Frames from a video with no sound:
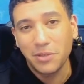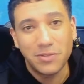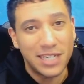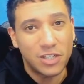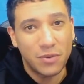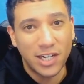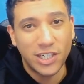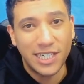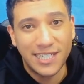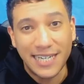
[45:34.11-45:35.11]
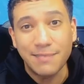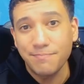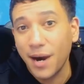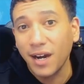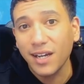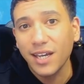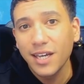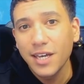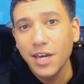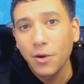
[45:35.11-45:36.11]
You need to actually debunk
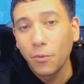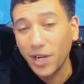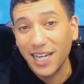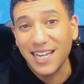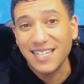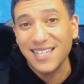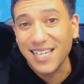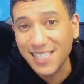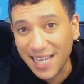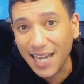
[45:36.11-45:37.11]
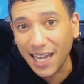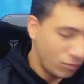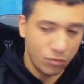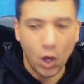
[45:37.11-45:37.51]
what it is they're saying.